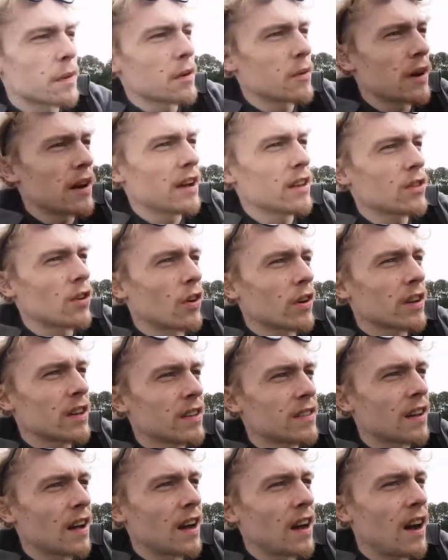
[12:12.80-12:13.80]
bit where
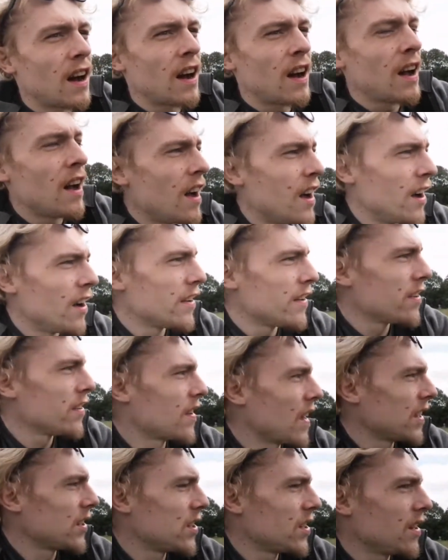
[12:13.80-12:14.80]
donkeys are, and
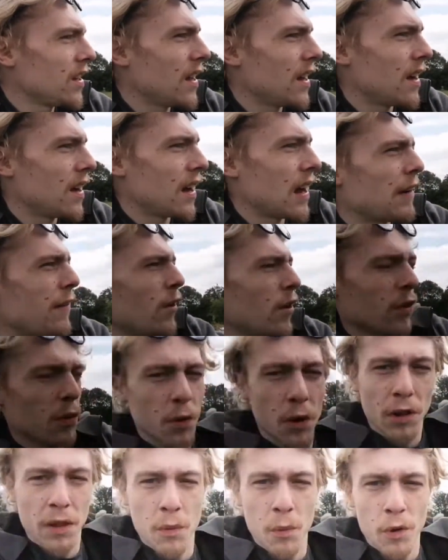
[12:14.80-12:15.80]
there's actually, I thought
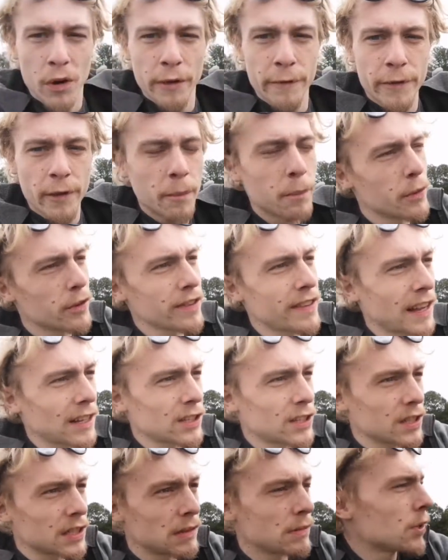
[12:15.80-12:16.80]
there were only one of them, but there's
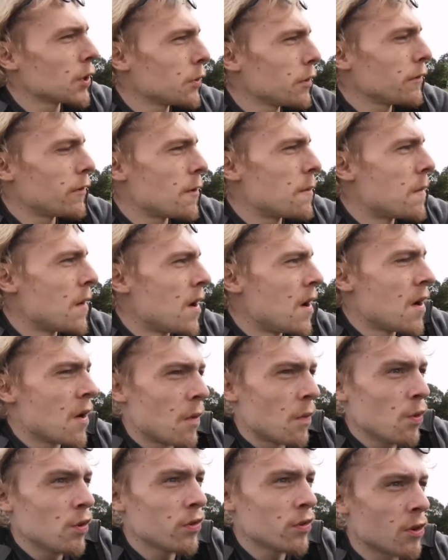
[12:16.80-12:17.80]
actually two of them.
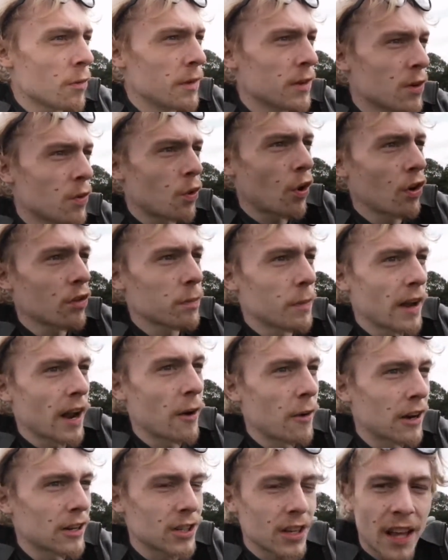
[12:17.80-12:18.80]
One's coming towards me
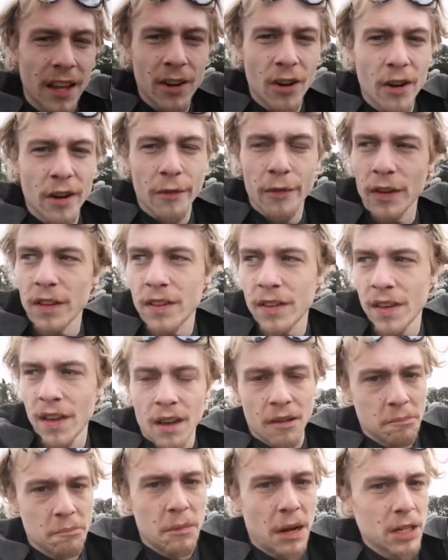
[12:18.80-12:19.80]
now, actually. I don't know if it's
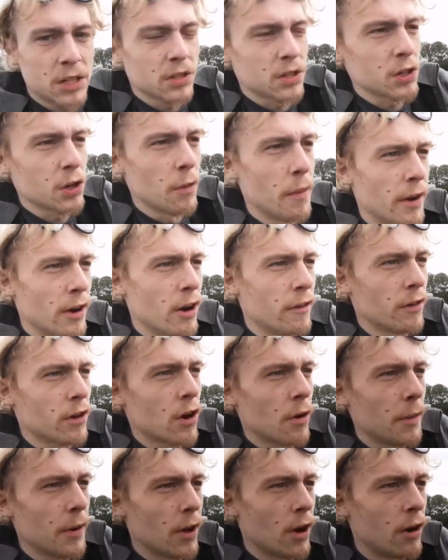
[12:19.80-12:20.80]
actually coming
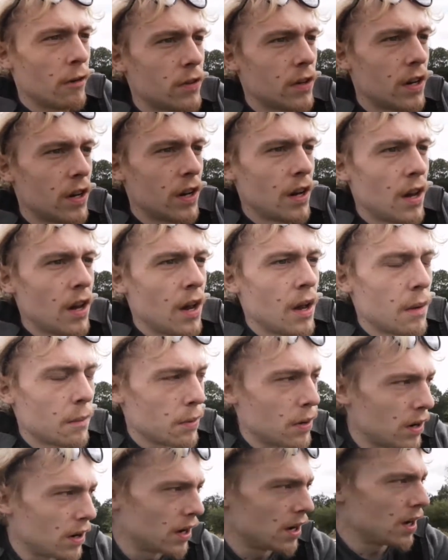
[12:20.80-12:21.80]
over,
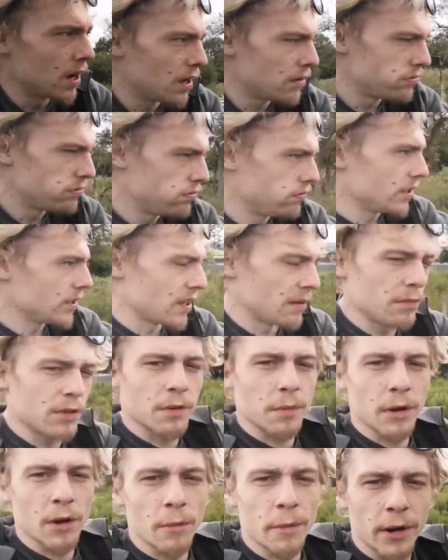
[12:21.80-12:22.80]
but it
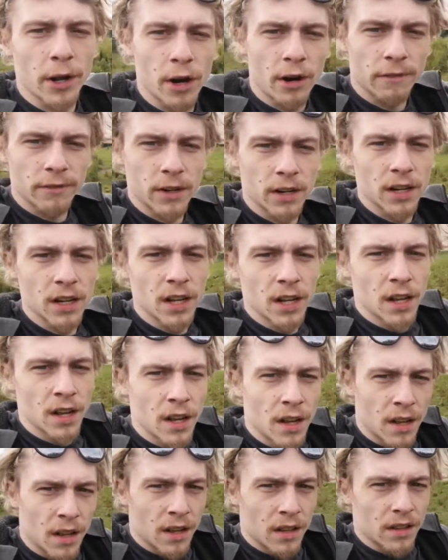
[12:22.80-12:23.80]
seems to be coming over.
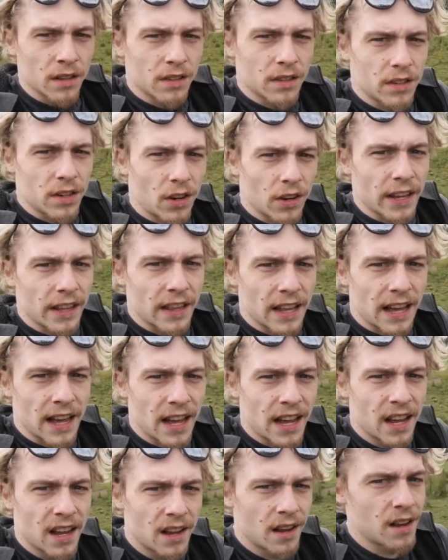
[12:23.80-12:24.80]
There's a donkey
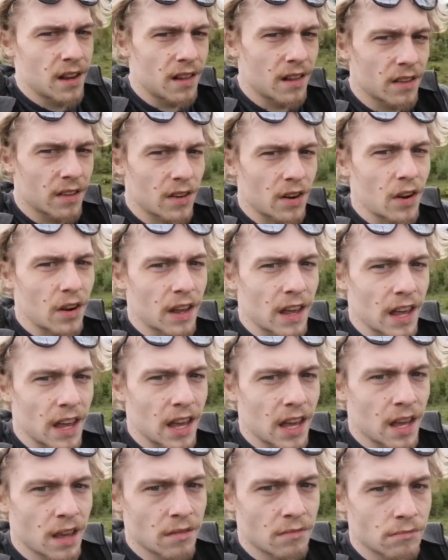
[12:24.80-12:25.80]
there, and there's a
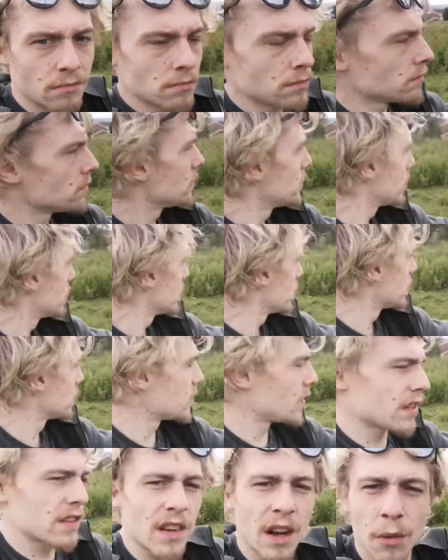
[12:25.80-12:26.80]
donkey,
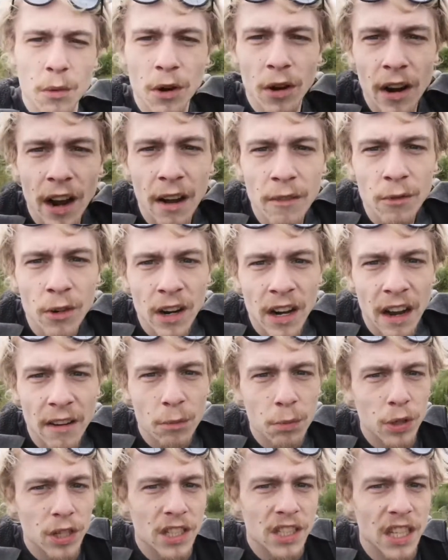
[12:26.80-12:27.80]
where's that one on camera? I
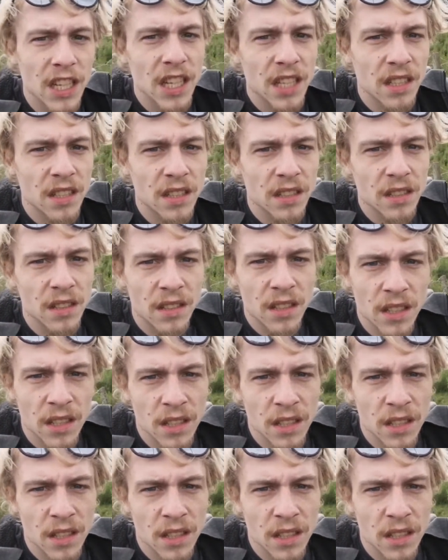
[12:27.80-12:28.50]
can't even bloody see it.